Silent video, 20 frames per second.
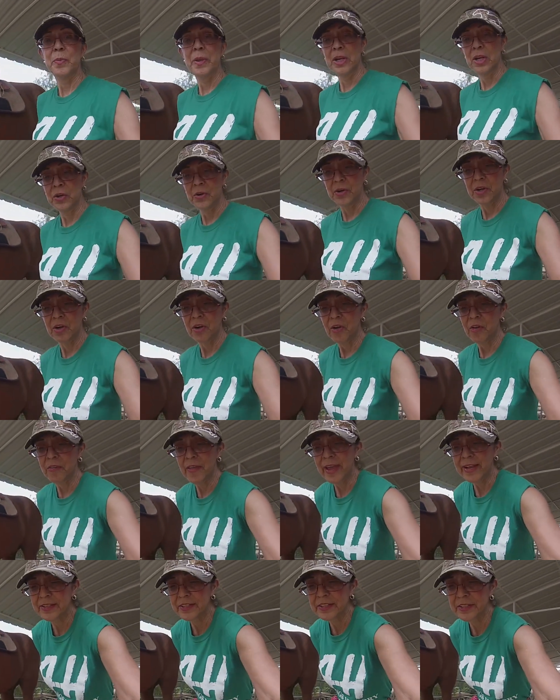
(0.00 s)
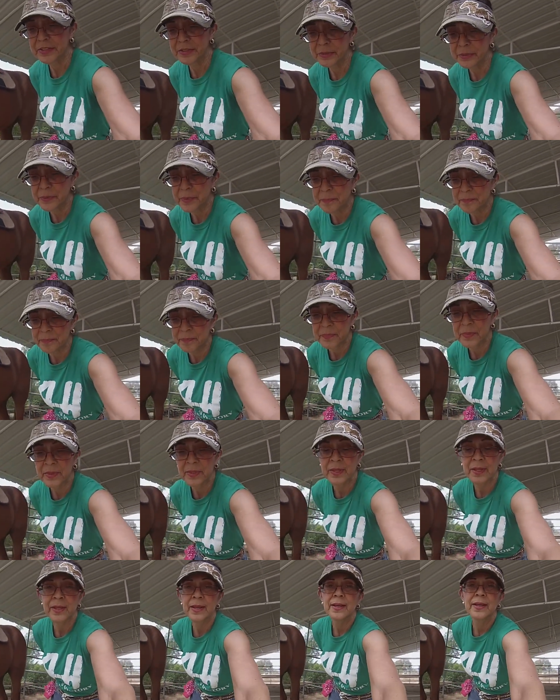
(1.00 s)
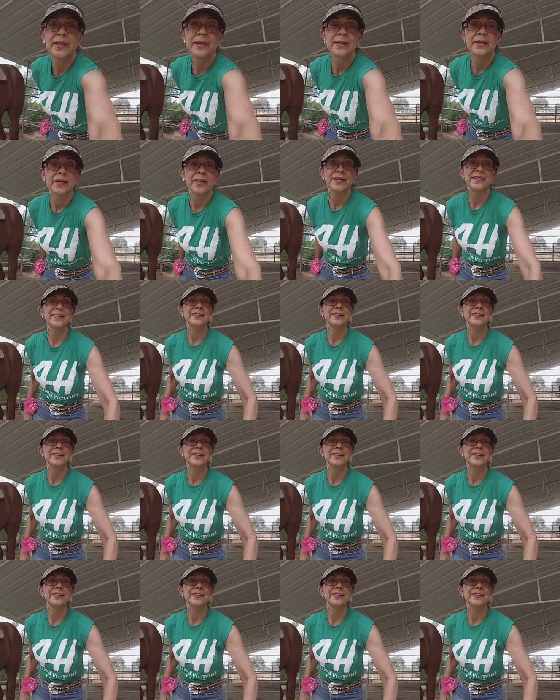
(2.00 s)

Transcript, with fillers: be learning all that too. It